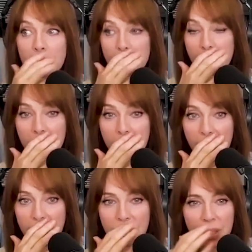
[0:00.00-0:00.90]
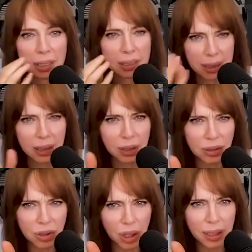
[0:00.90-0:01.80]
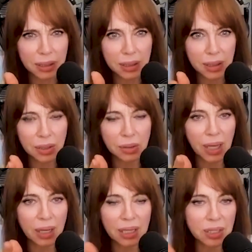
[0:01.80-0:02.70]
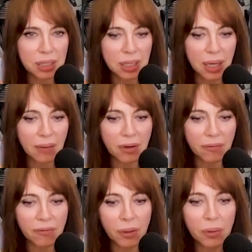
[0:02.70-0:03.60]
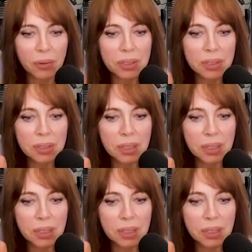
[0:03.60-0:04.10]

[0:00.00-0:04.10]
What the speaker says: They actually did try to do that. They just didn't have enough votes.